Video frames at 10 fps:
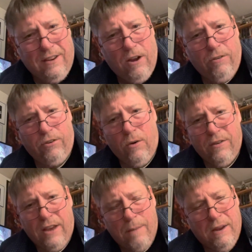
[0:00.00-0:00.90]
day or so as
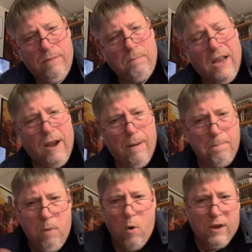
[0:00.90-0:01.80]
I've been kind of
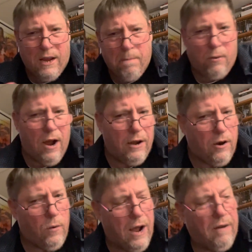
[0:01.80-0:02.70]
poking and prodding
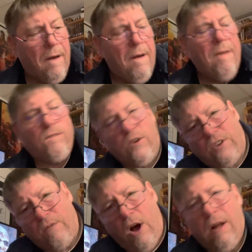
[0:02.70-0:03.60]
around. First
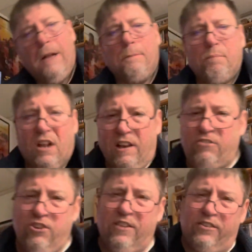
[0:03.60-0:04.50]
of all, let's
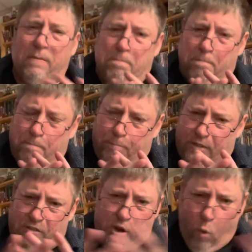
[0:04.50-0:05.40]
just...
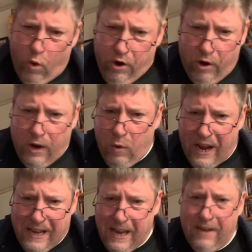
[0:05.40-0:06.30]
The ordering, when I
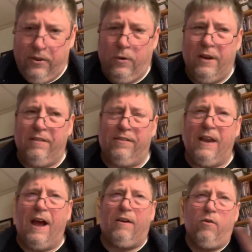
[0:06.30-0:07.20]
get into it, is
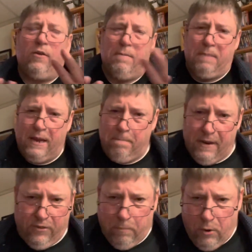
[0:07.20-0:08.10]
not going to be a big
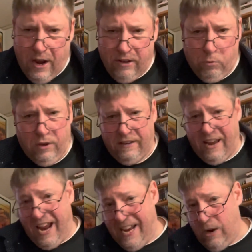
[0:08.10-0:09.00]
surprise really
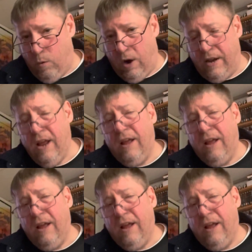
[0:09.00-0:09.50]
to anyone